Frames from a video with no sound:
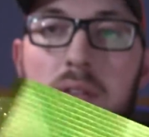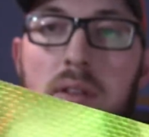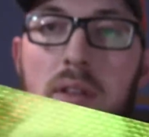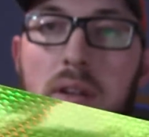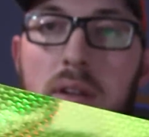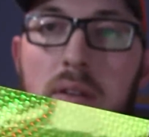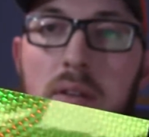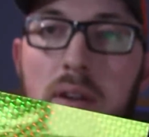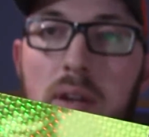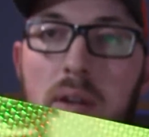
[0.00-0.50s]
all
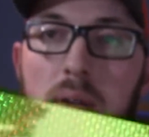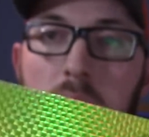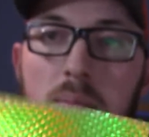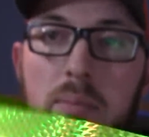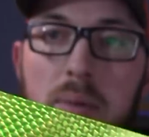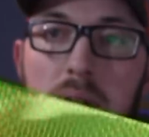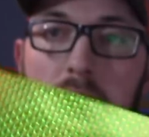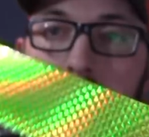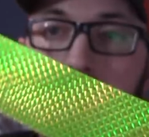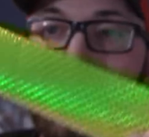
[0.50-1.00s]
that great,
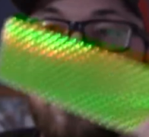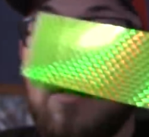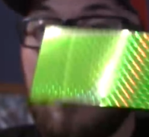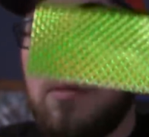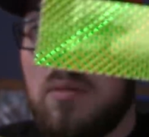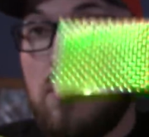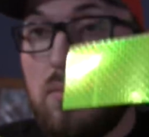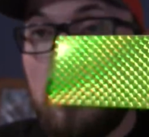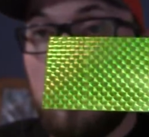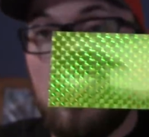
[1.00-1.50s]
but
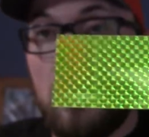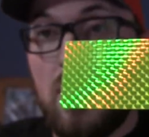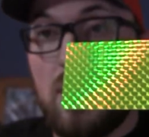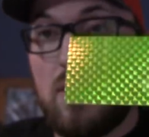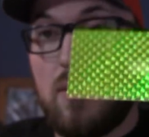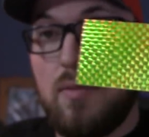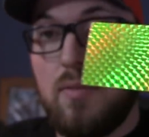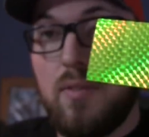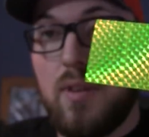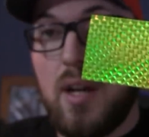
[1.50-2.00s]

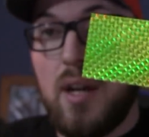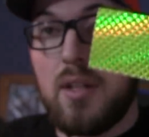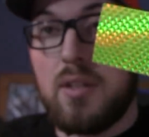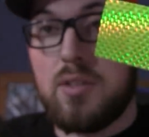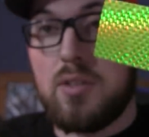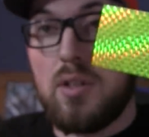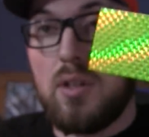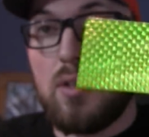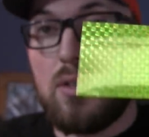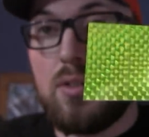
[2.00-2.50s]
that's a flat
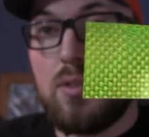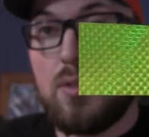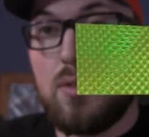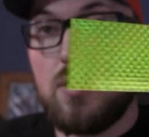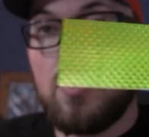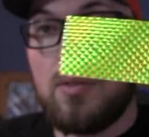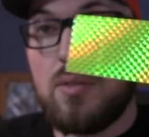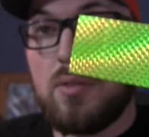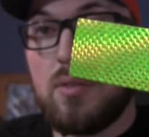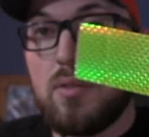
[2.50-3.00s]

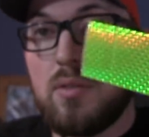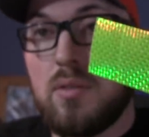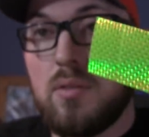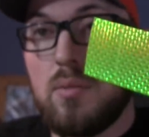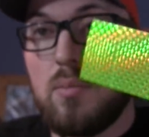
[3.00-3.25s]
chartreuse